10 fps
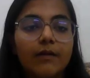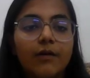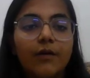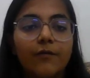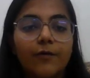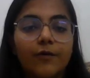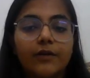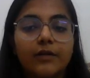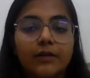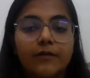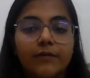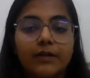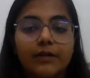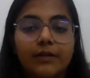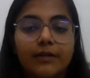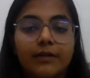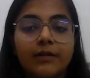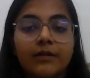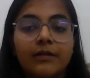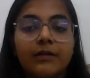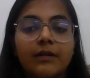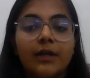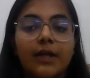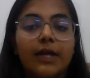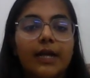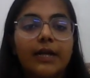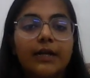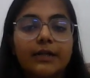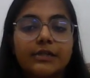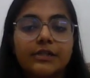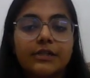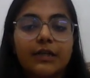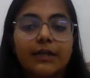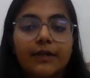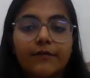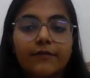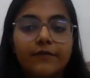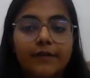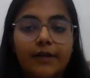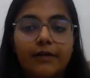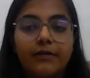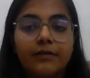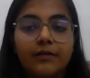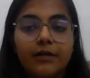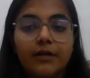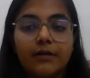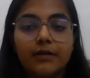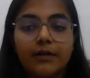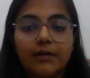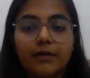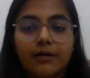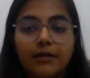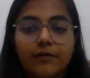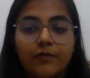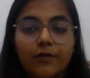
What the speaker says: For the third one, A intentionally gives Z a sword